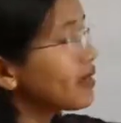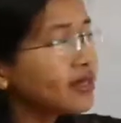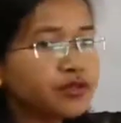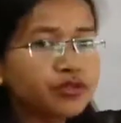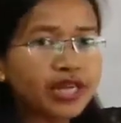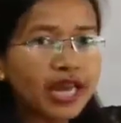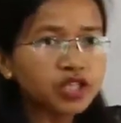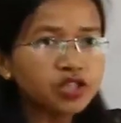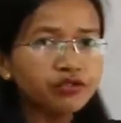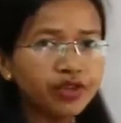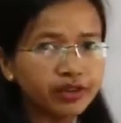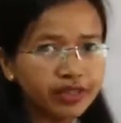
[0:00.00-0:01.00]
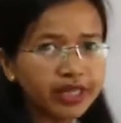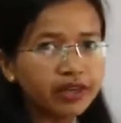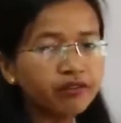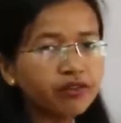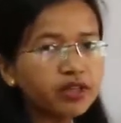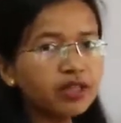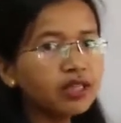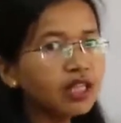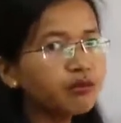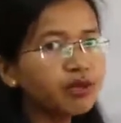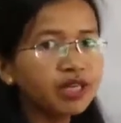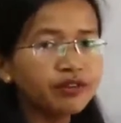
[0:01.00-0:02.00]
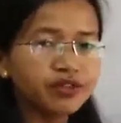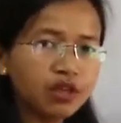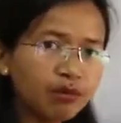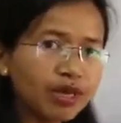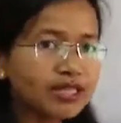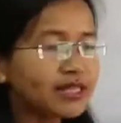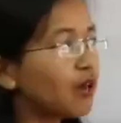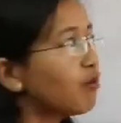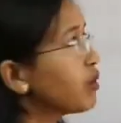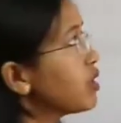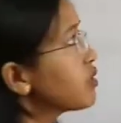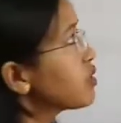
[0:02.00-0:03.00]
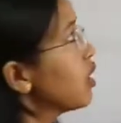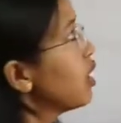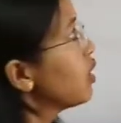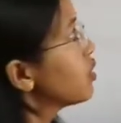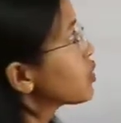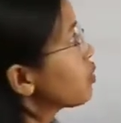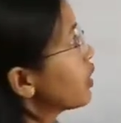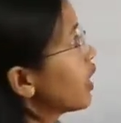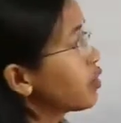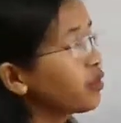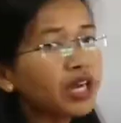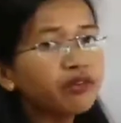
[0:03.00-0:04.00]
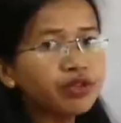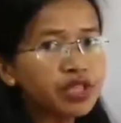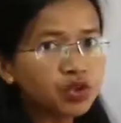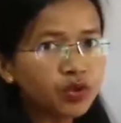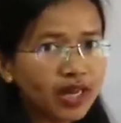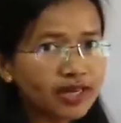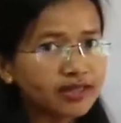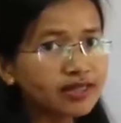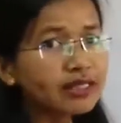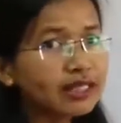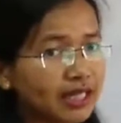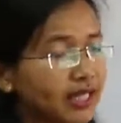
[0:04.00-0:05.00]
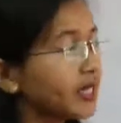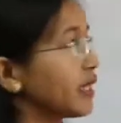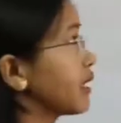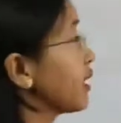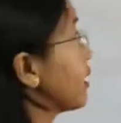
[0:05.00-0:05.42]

this reaction very carefully, let me give some examples so that you can visualize it clearly.